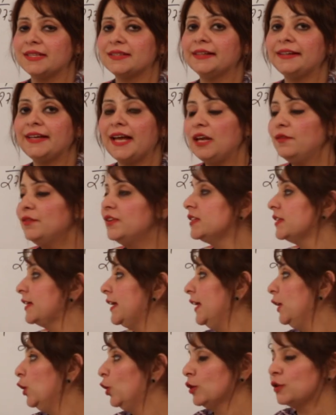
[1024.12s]
is the Kelvin
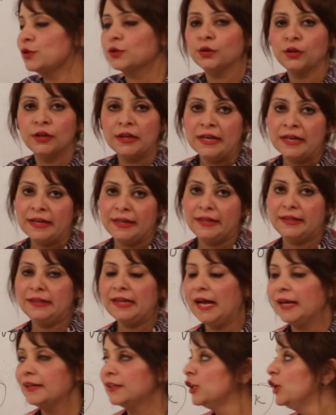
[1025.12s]
scale, also in
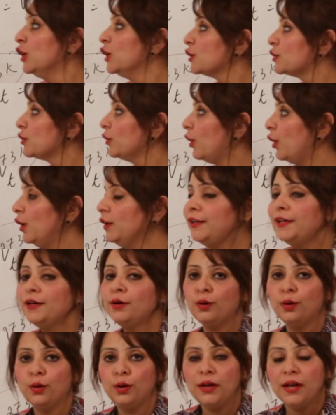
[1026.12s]
hand. So on
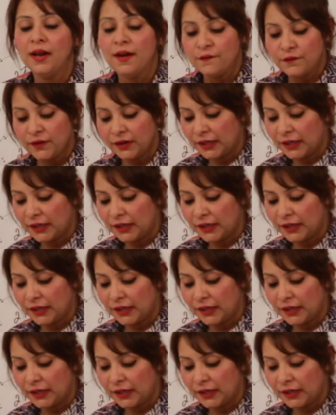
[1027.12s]
the whole, we